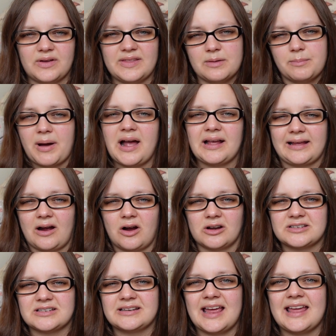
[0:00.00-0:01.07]
in the back
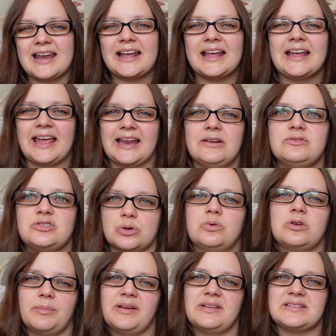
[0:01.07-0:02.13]
garden, and I can kind of
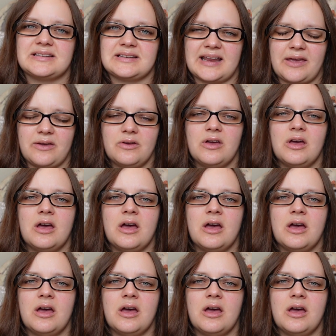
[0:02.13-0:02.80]
joke about it now,